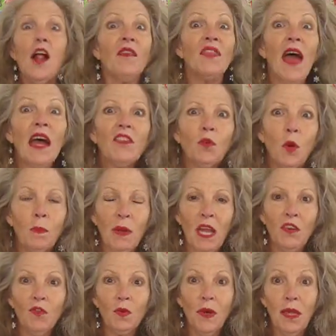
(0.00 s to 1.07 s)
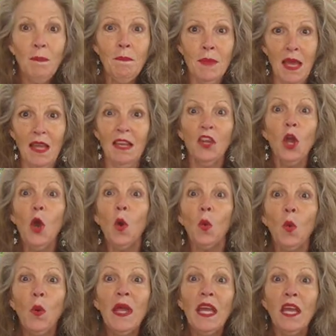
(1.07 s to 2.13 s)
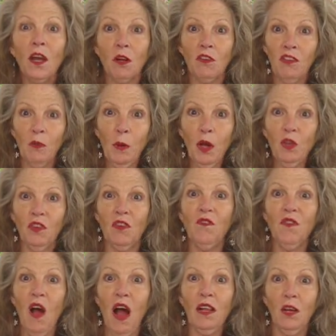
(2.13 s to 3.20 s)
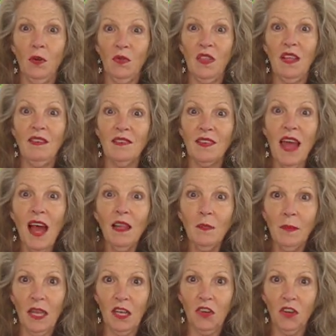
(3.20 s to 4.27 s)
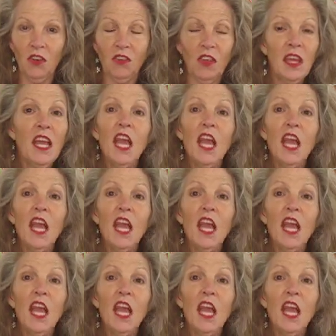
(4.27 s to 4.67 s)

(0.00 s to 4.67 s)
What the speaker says: That's what my dream meant. We are supposed to follow these salamanders.